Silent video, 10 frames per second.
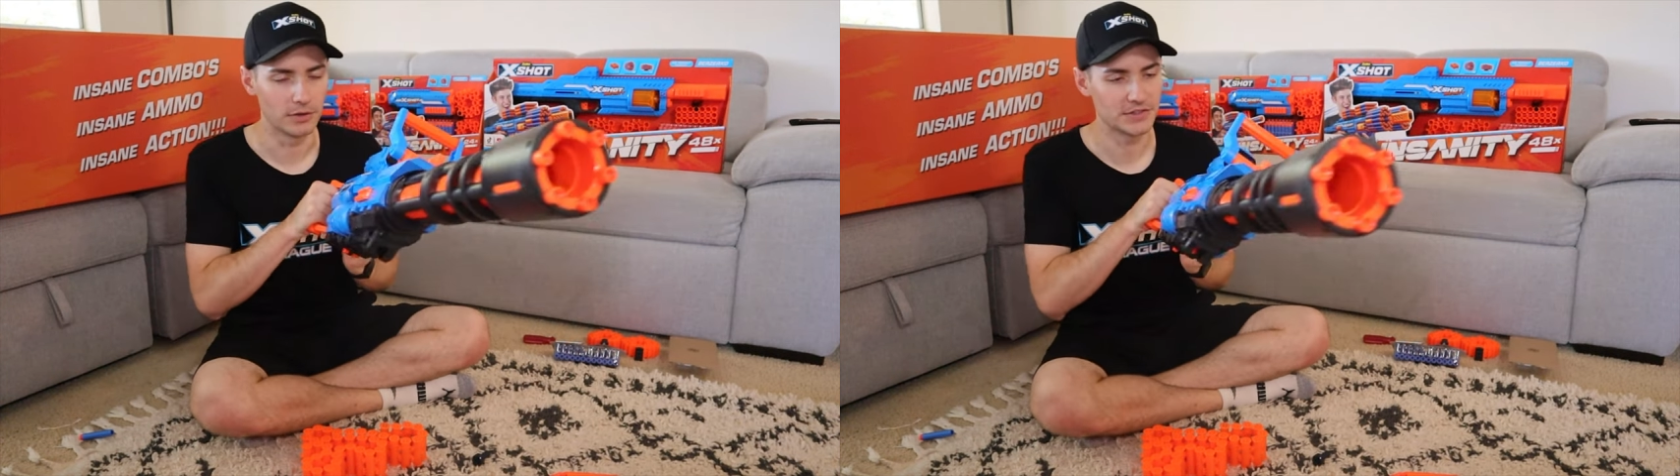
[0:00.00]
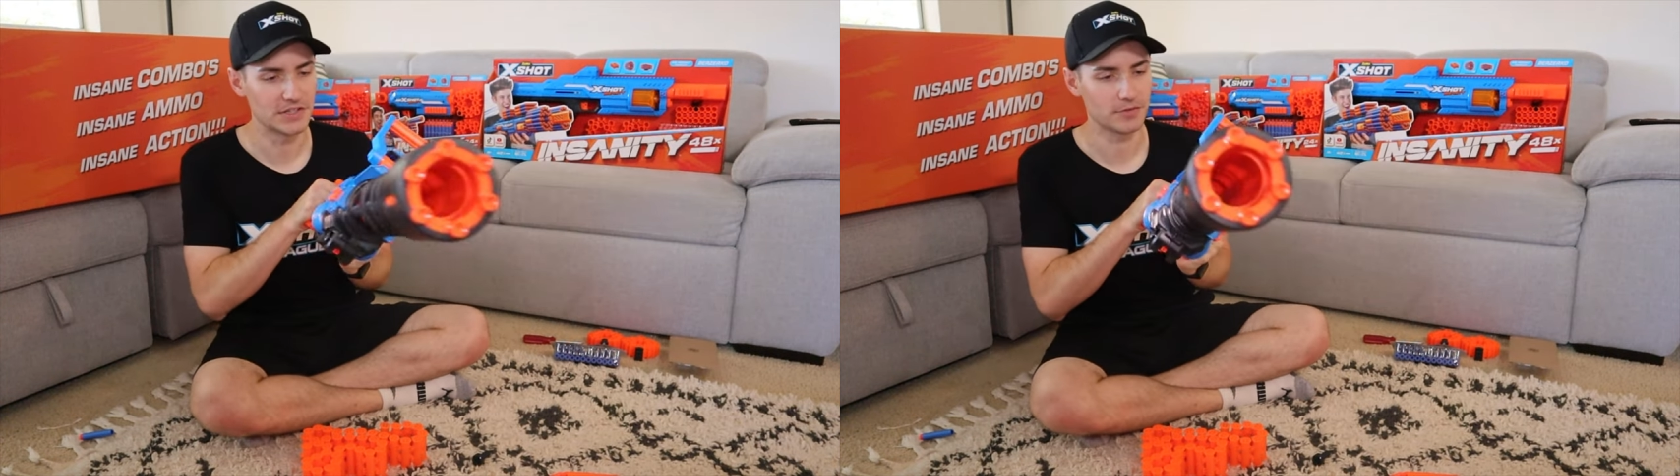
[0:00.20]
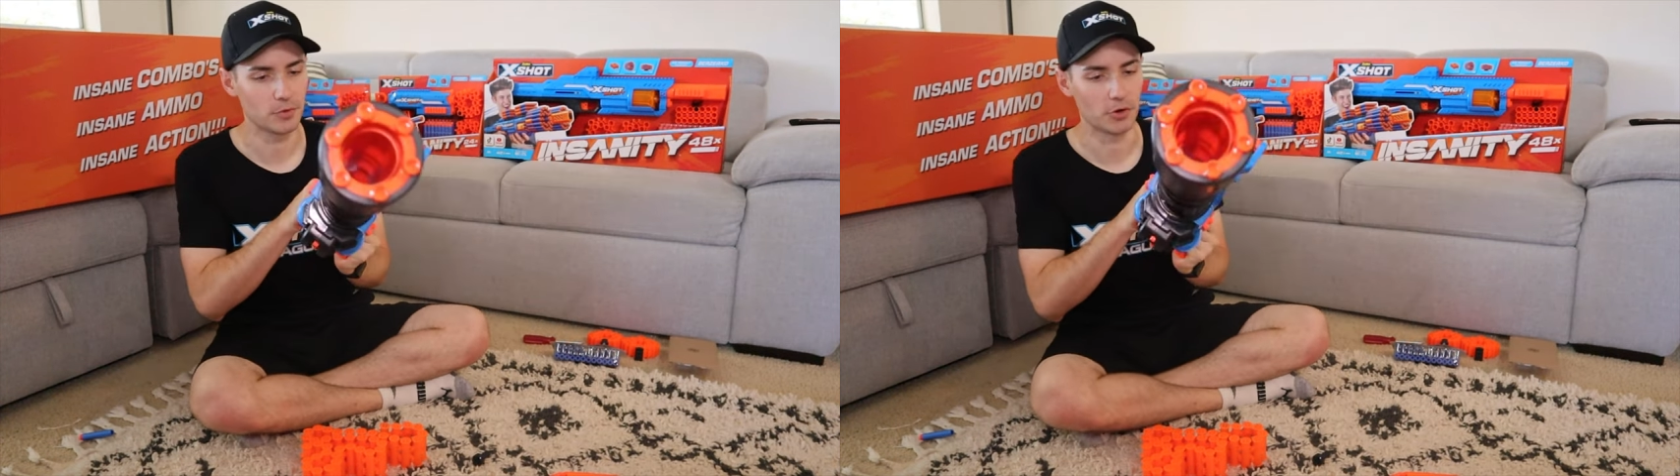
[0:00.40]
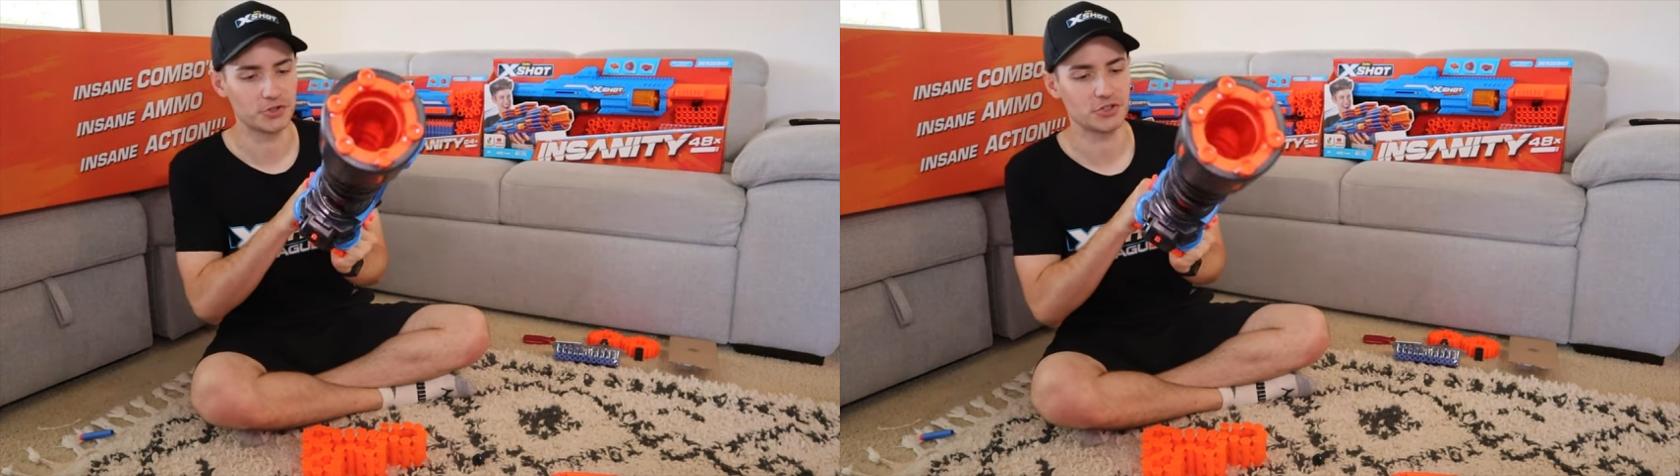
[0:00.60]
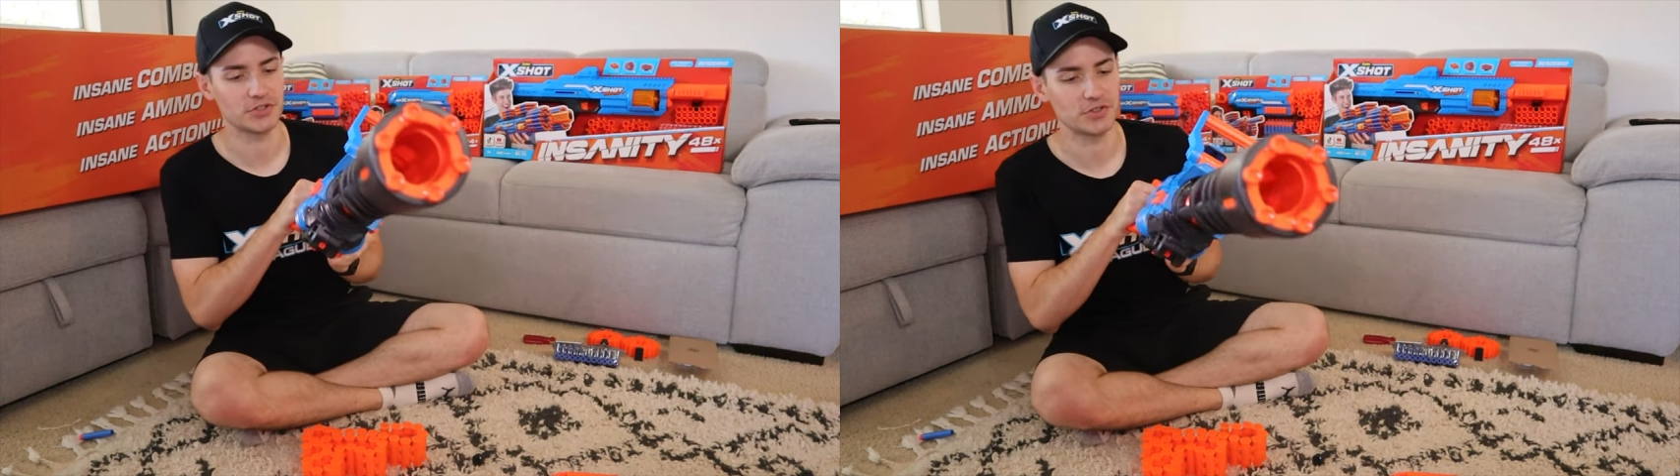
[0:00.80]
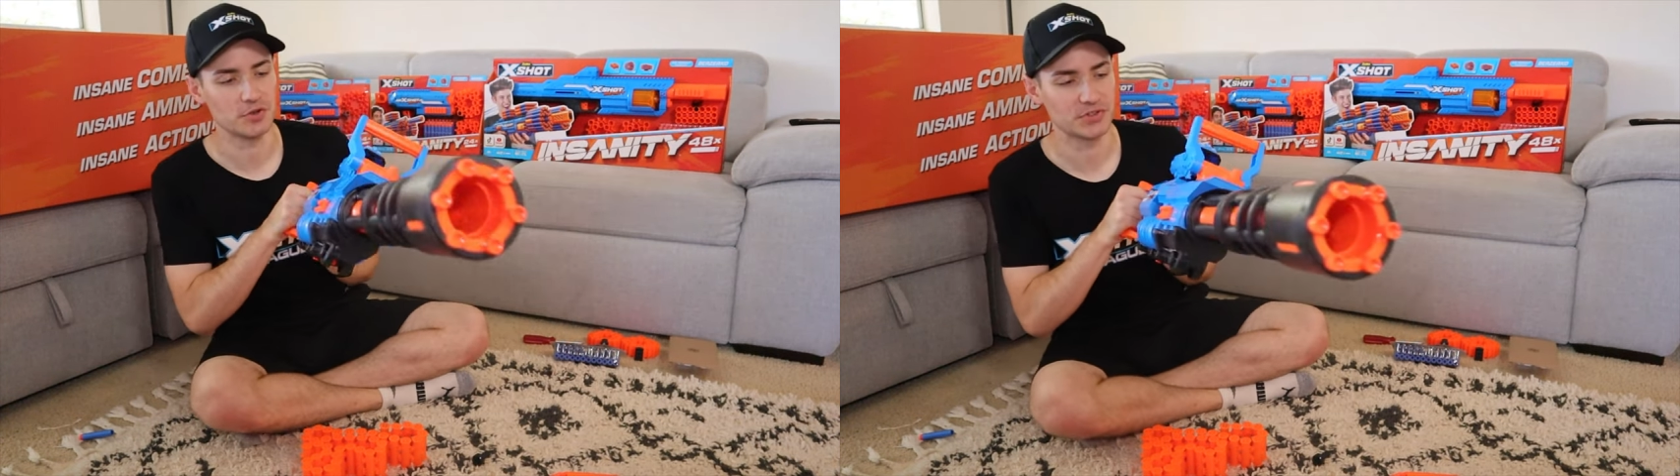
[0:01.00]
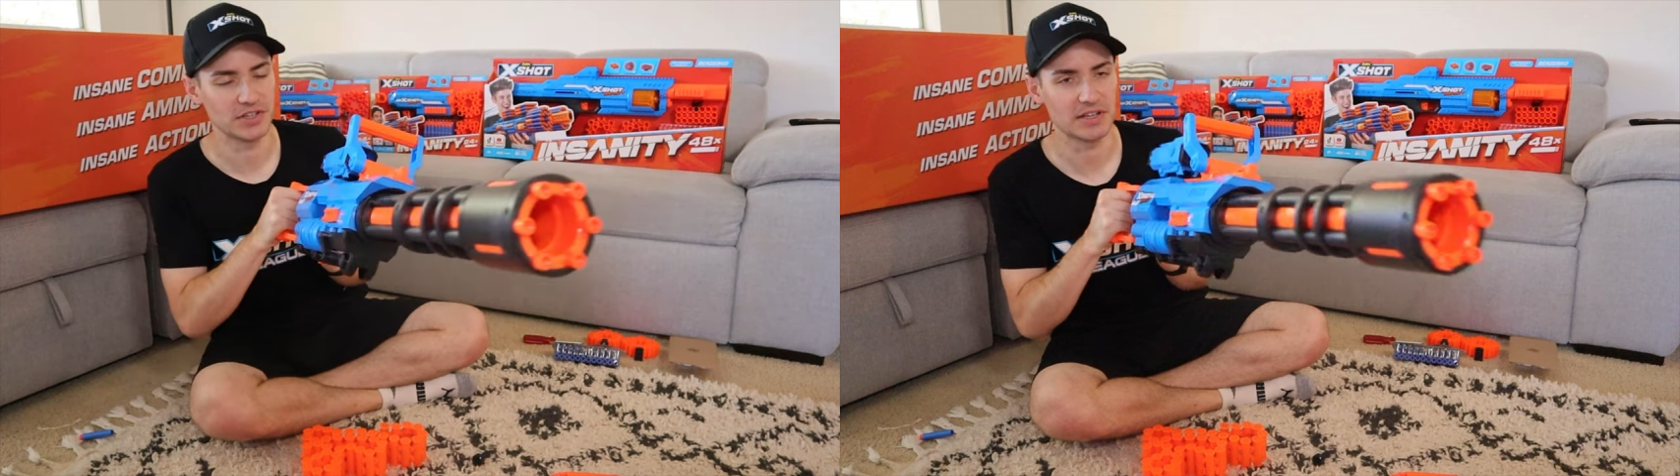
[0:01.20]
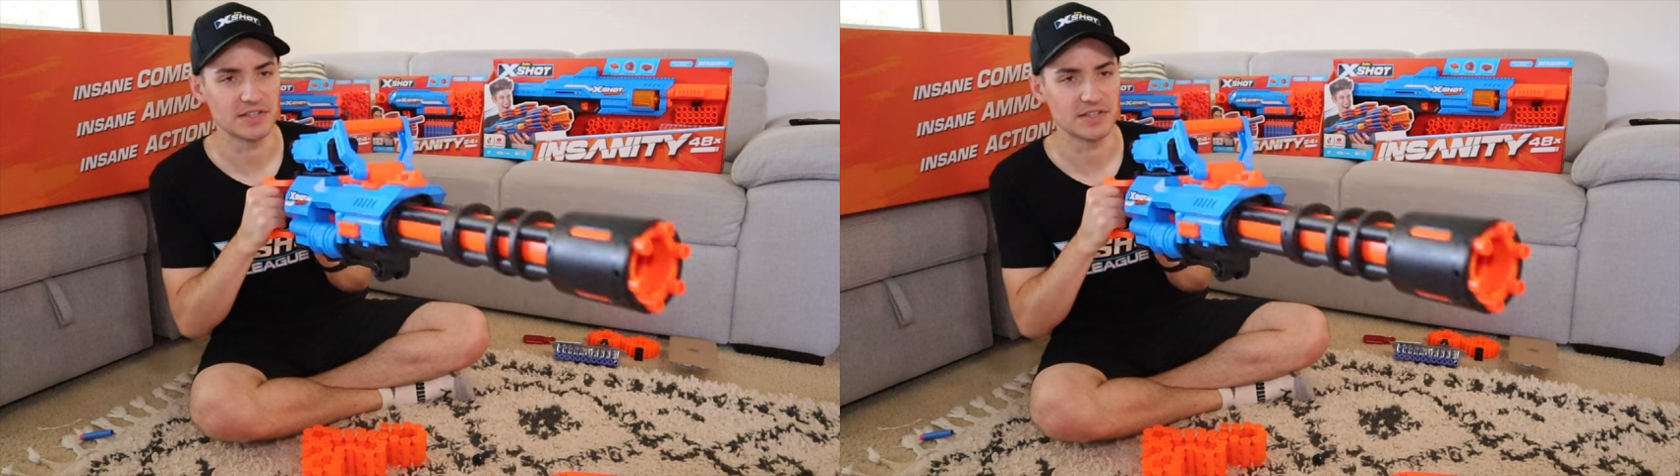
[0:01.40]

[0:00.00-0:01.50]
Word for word: This is, of course, just using